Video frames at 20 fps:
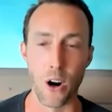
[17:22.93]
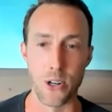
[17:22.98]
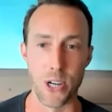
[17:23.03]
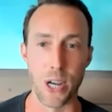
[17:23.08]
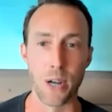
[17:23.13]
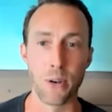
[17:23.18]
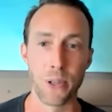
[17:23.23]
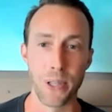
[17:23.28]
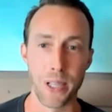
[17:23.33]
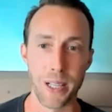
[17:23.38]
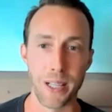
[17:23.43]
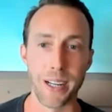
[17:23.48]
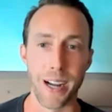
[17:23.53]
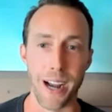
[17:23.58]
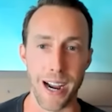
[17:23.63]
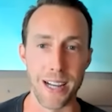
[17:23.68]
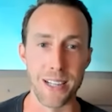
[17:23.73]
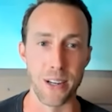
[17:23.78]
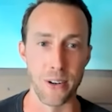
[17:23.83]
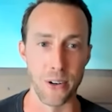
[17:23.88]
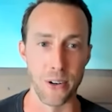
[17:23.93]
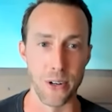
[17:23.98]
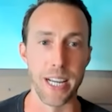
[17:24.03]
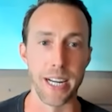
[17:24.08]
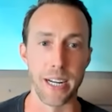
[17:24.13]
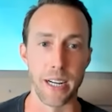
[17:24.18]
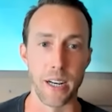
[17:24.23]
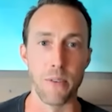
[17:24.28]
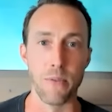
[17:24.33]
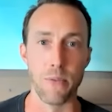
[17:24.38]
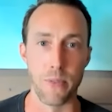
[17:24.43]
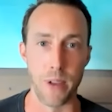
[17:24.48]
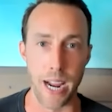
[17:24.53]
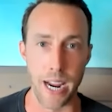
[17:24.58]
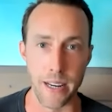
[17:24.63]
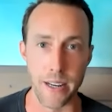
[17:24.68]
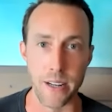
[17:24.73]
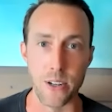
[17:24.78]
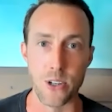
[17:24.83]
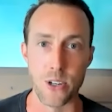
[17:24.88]
are generally the guys that are taking
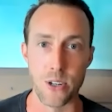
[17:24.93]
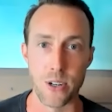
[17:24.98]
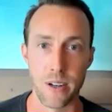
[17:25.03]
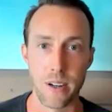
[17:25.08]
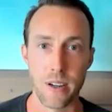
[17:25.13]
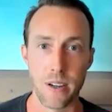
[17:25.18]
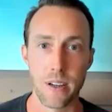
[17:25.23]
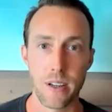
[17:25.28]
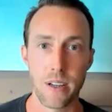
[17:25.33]
advantage